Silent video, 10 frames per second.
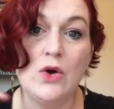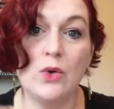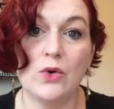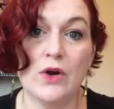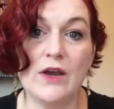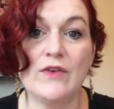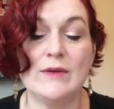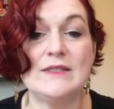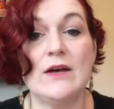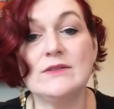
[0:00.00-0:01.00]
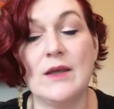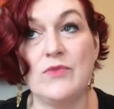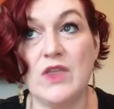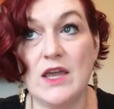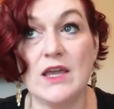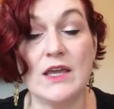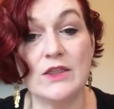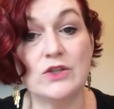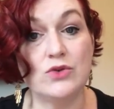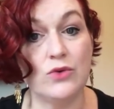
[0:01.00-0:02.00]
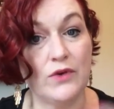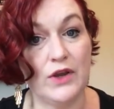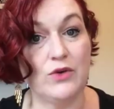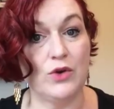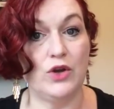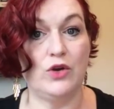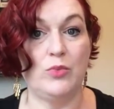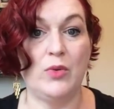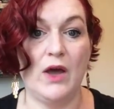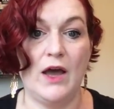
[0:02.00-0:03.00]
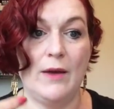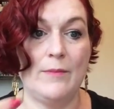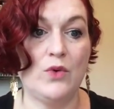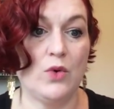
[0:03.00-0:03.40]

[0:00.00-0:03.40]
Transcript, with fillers: or if I sell something in the jewelry group um,